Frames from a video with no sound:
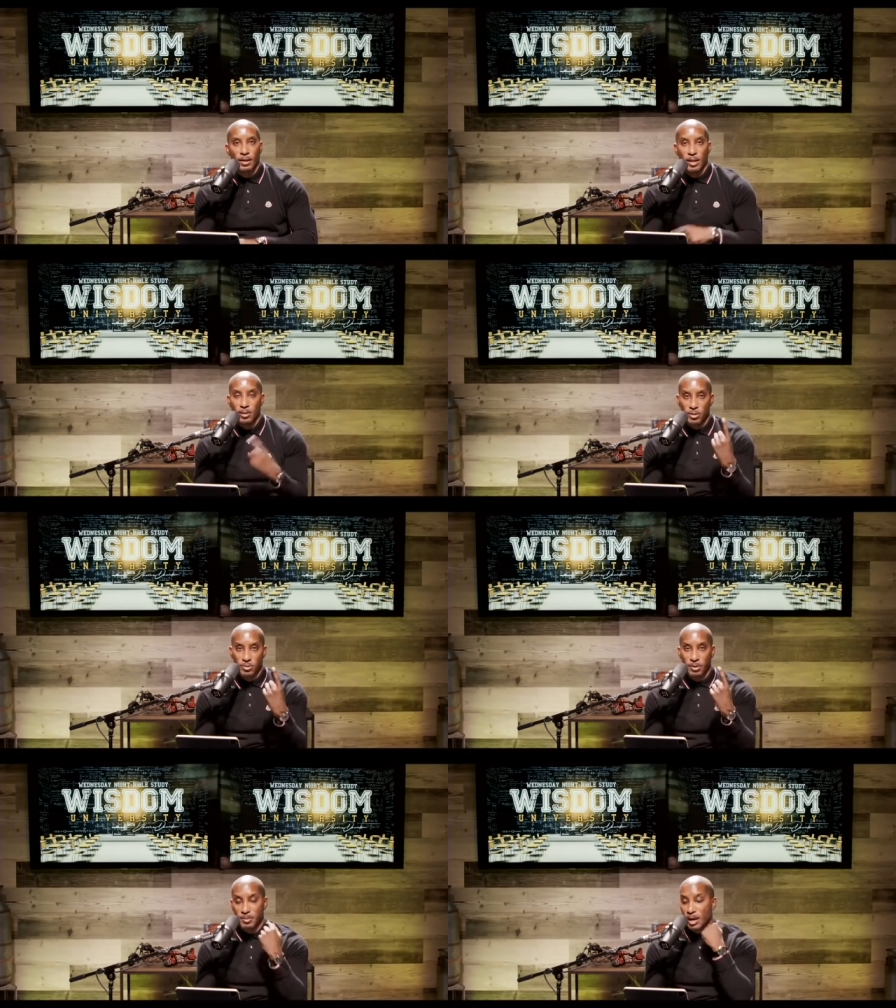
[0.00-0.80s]
Here's a
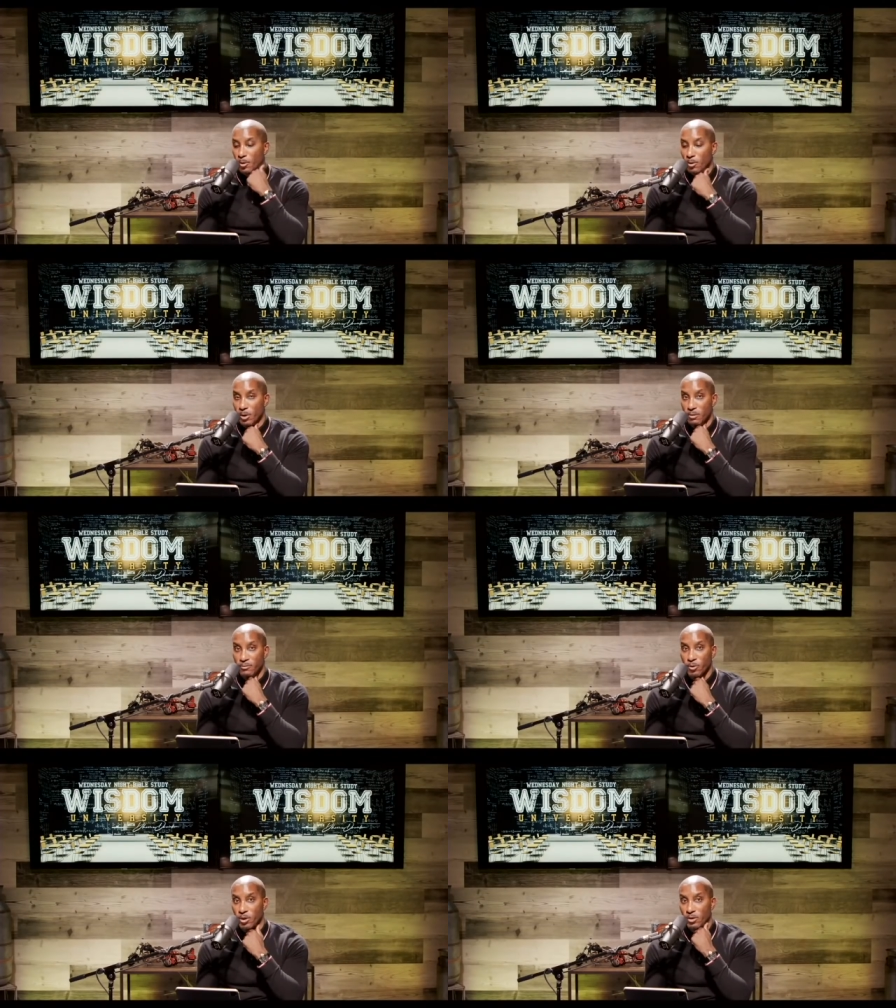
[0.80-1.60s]
scripture I want to read
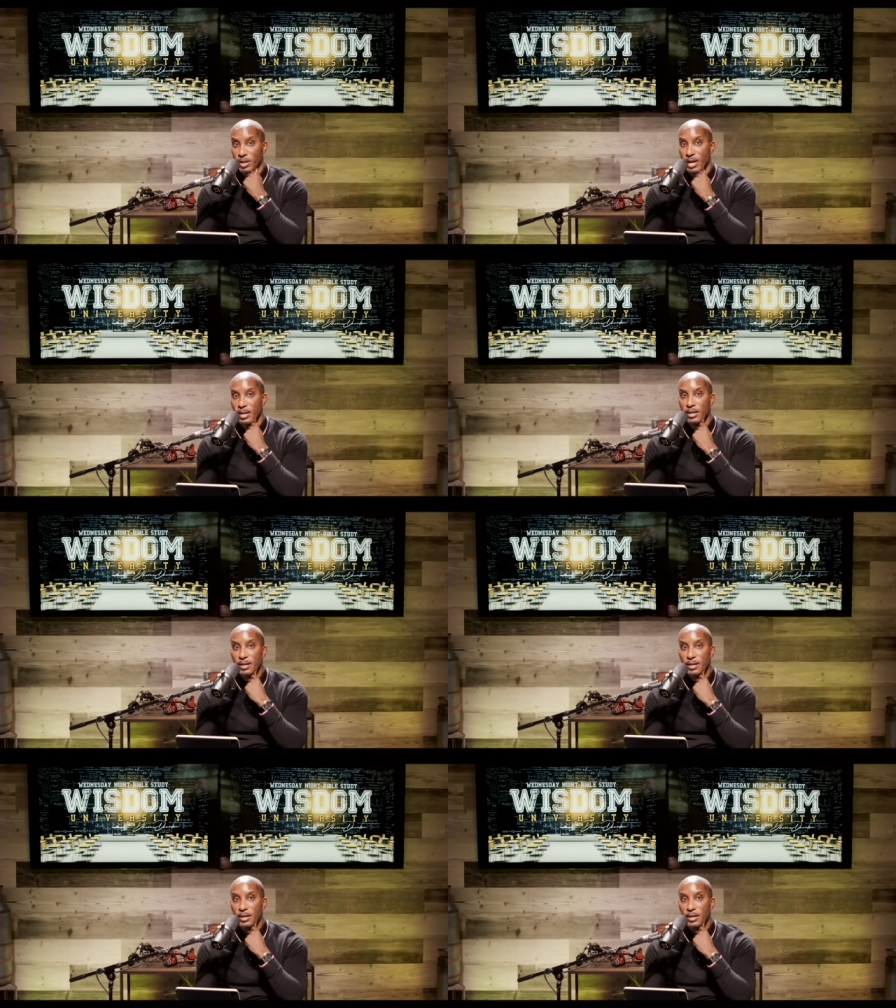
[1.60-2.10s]
for you, okay?